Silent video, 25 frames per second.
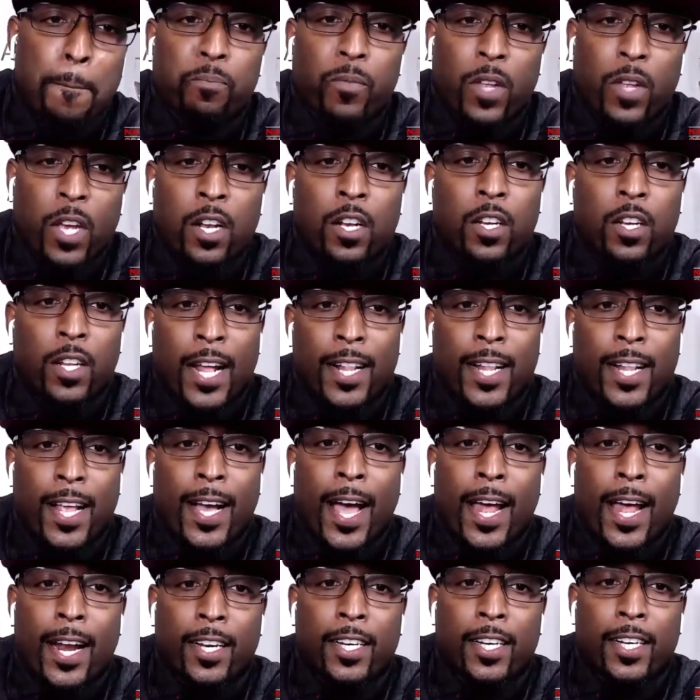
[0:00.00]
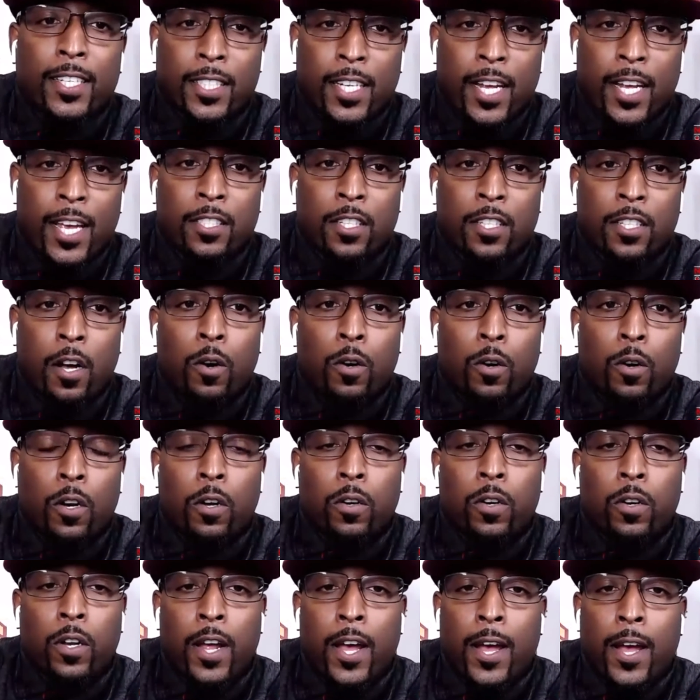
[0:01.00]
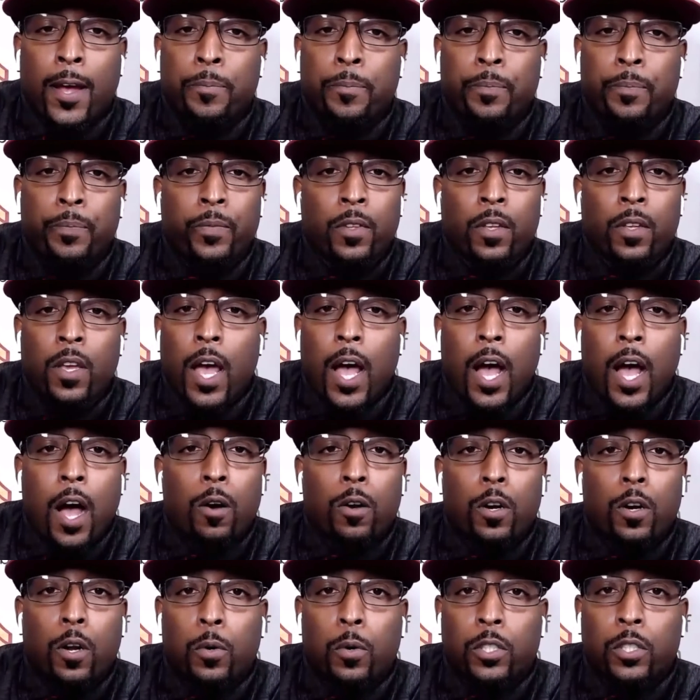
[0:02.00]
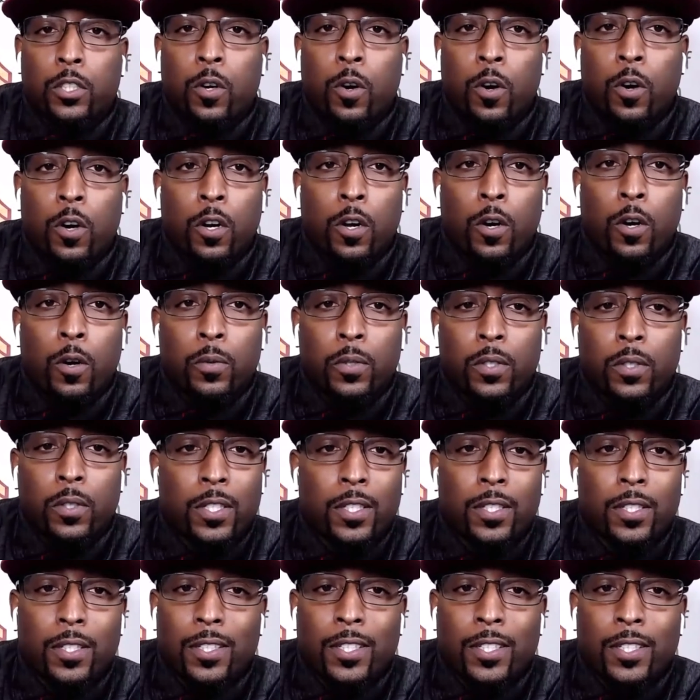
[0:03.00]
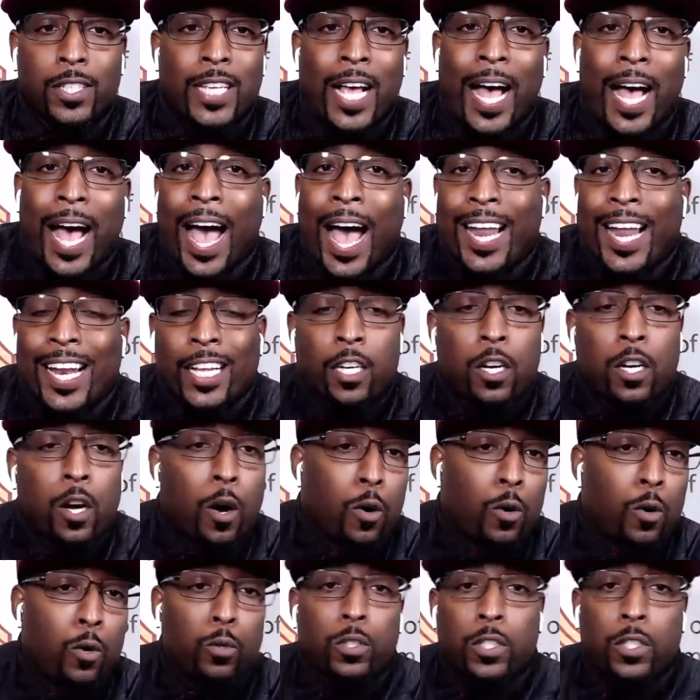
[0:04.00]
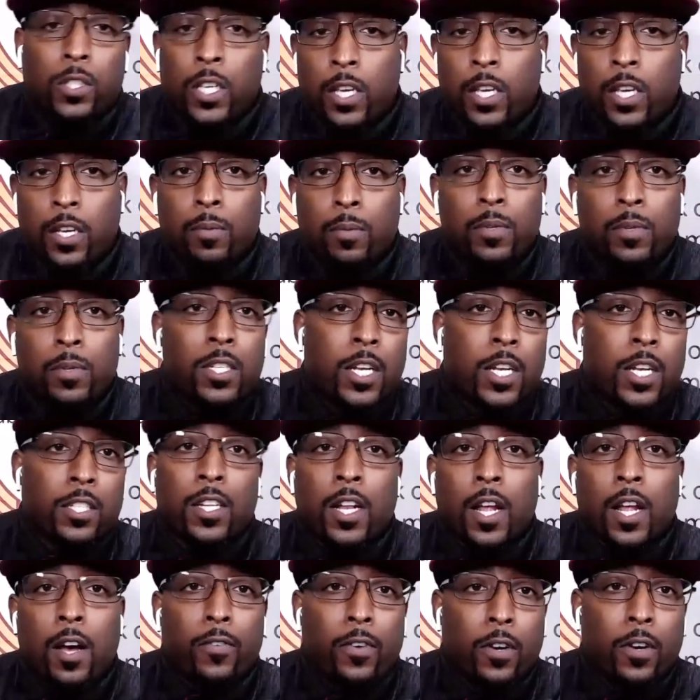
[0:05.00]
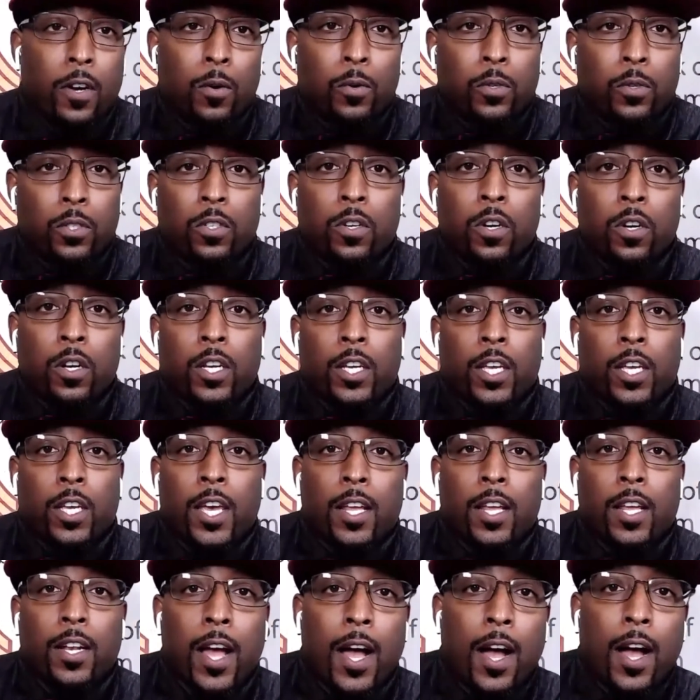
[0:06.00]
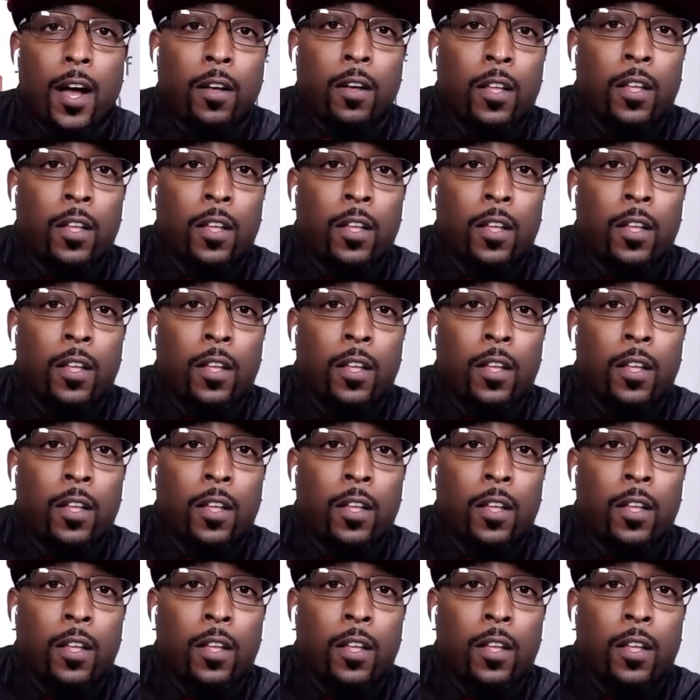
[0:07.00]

It looks like they got a good chance to hold on to that. I don't know what's going on with this hot and cold team. You just never know what you're going to get now.